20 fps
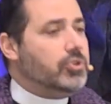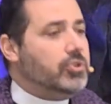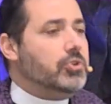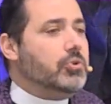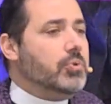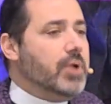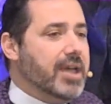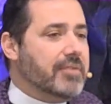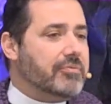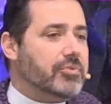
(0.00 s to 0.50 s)

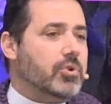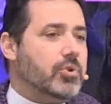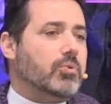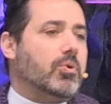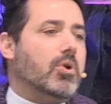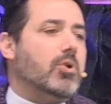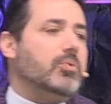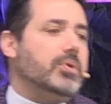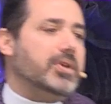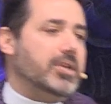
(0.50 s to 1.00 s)
you have
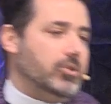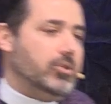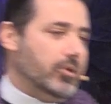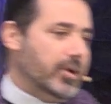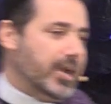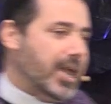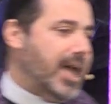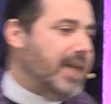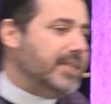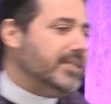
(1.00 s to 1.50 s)
grown in your
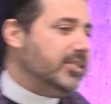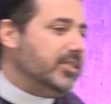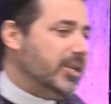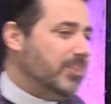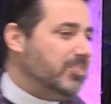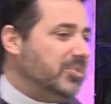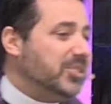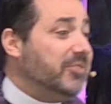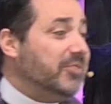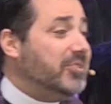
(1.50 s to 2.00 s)

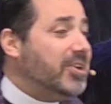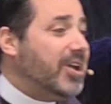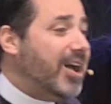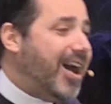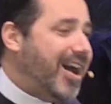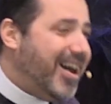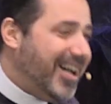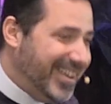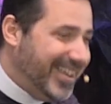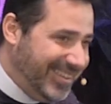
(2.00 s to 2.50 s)
concept of
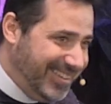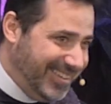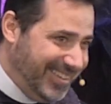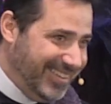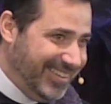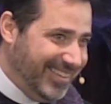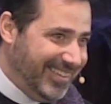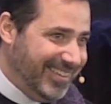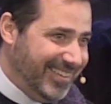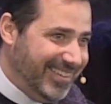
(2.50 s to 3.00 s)
God.
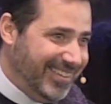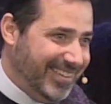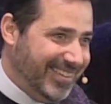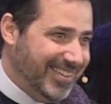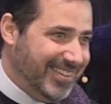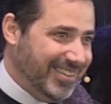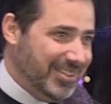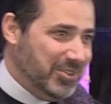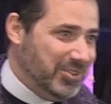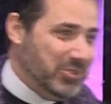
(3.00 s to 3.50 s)

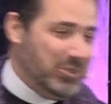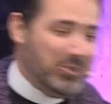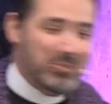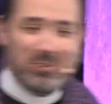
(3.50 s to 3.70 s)
You